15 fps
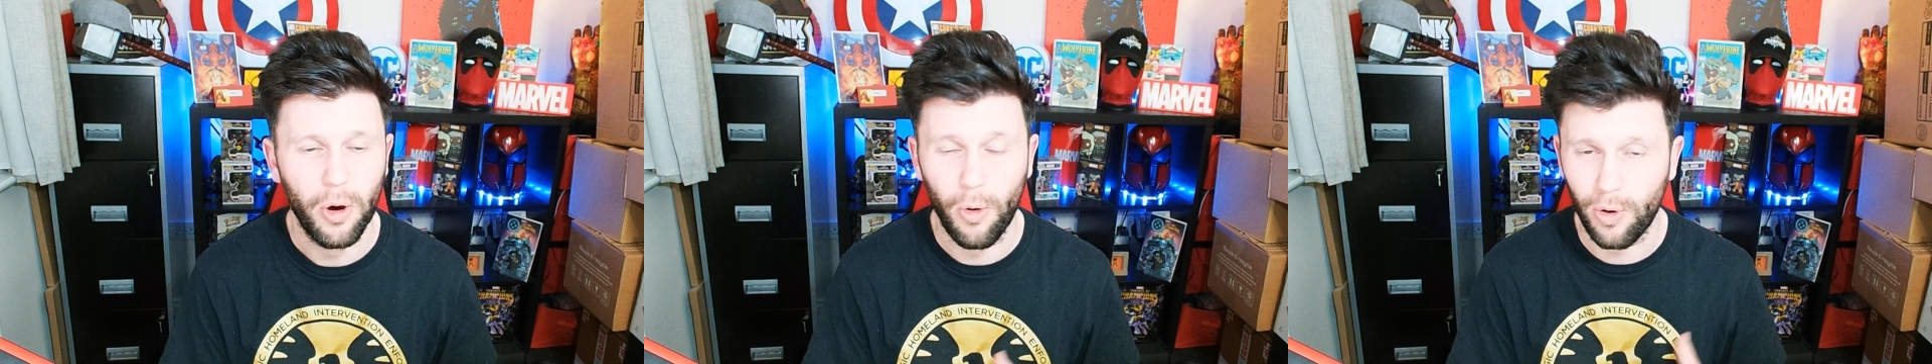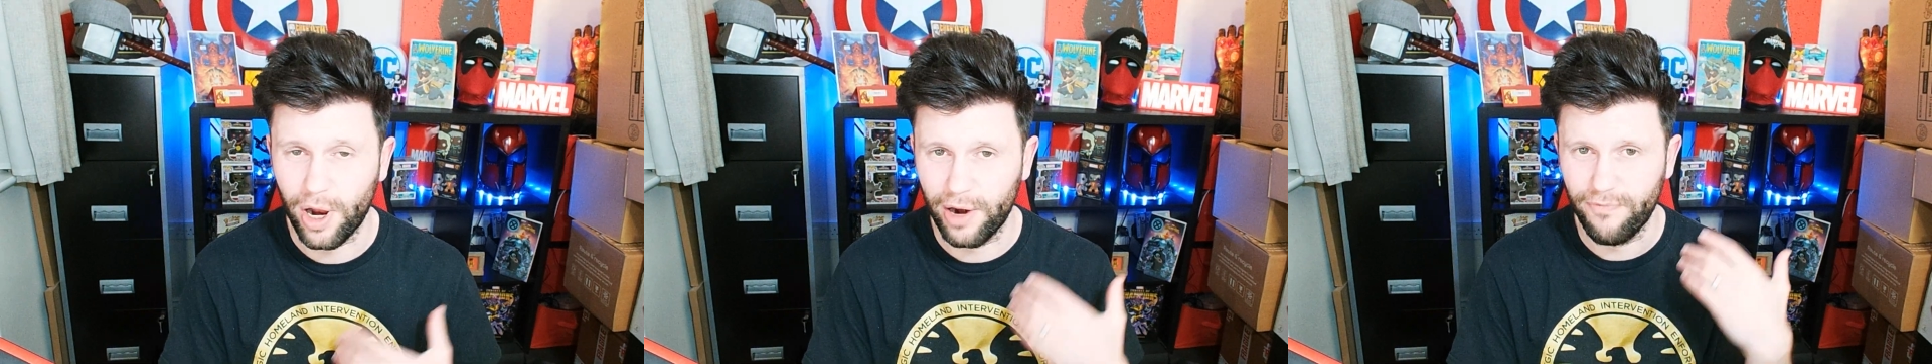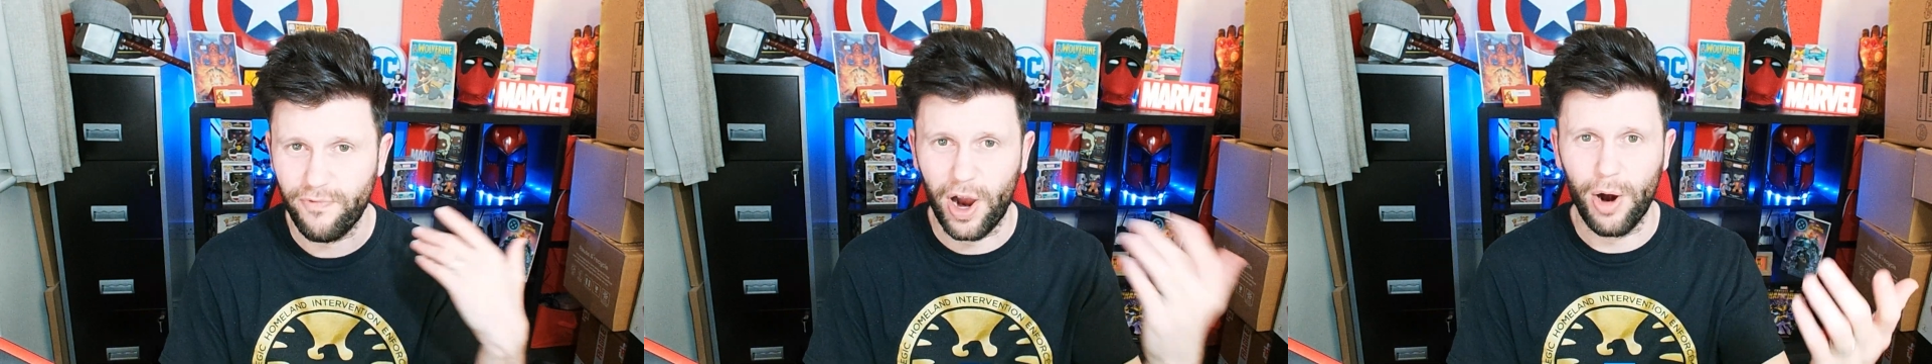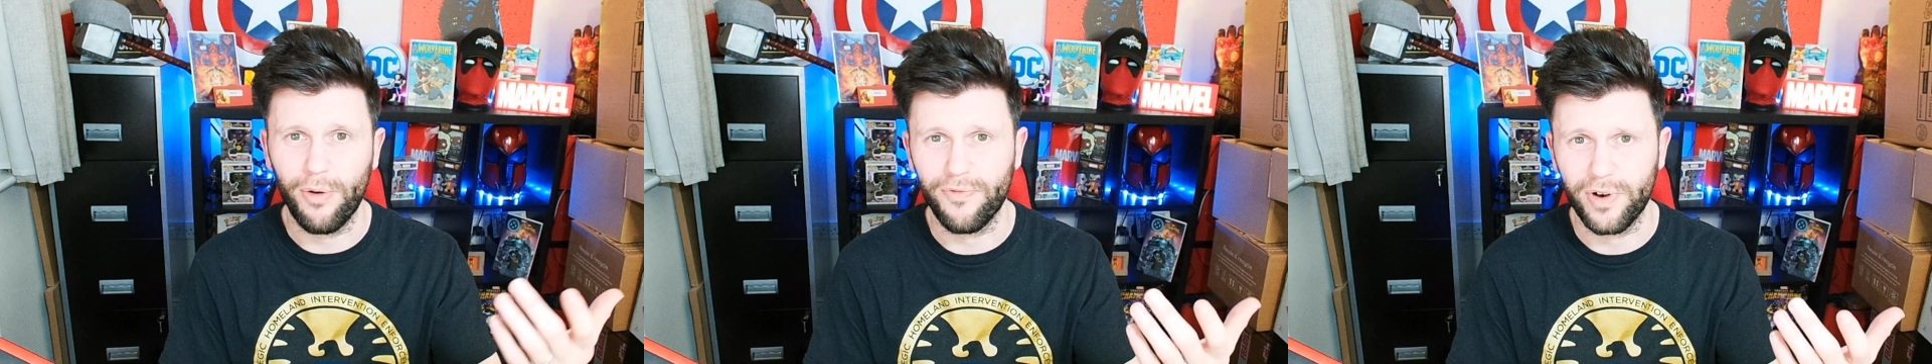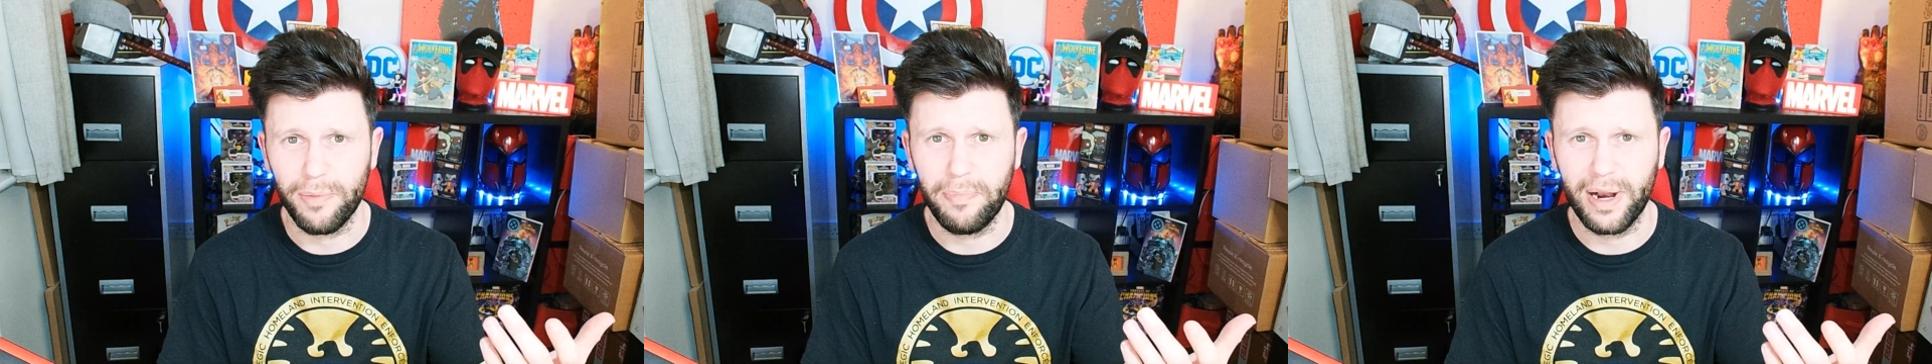or kind of fire
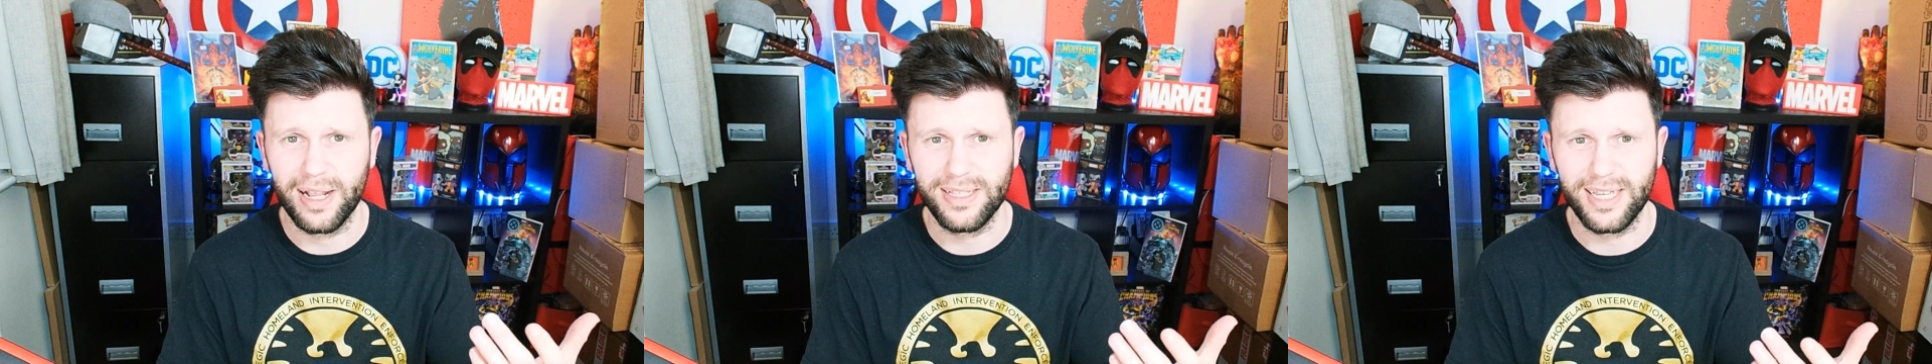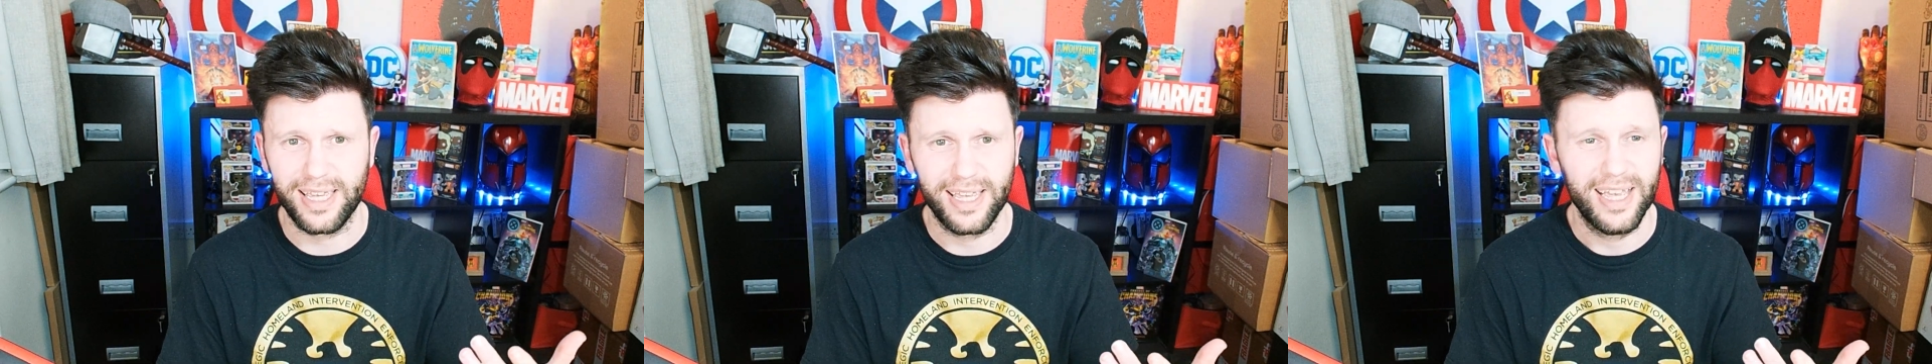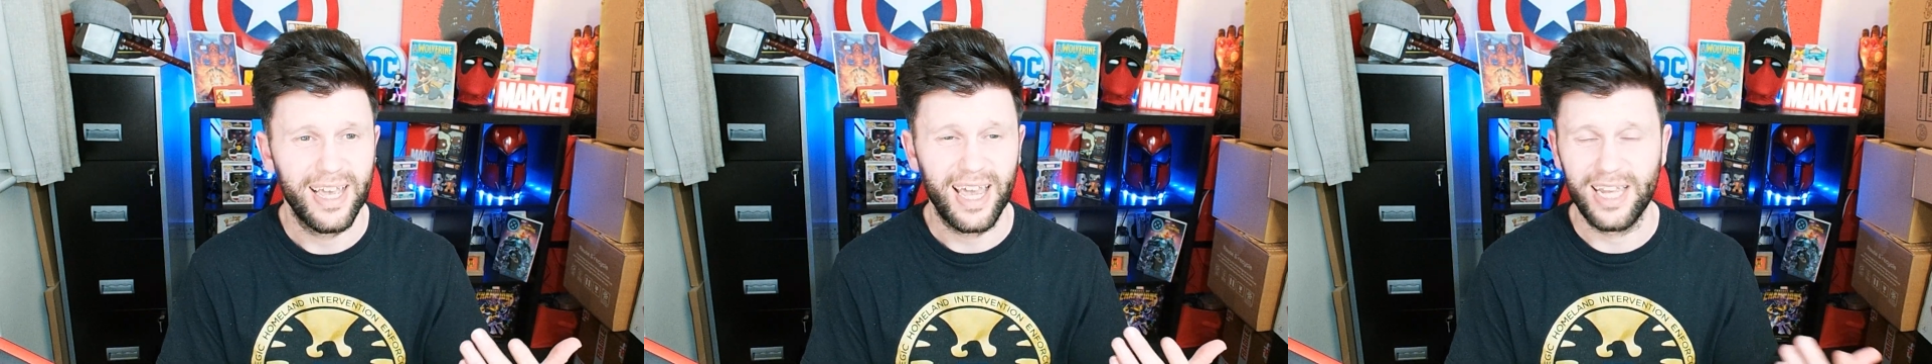off an ability.